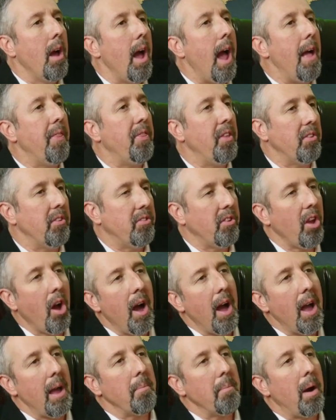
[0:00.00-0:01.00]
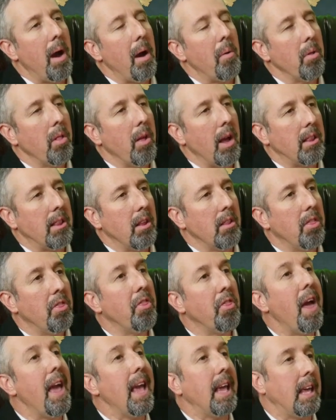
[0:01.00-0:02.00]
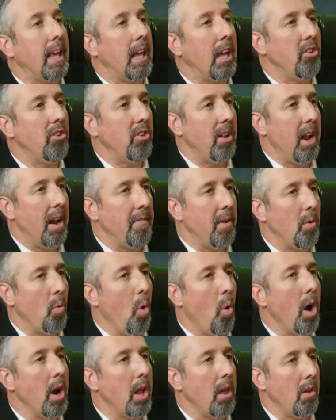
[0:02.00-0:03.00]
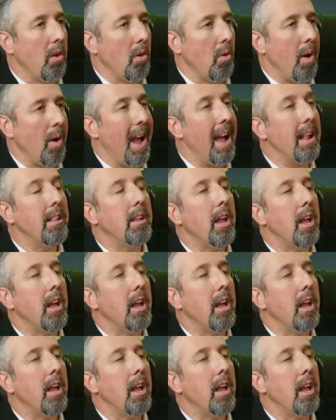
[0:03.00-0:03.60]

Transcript: At this time, I would like to thank each and every one of you and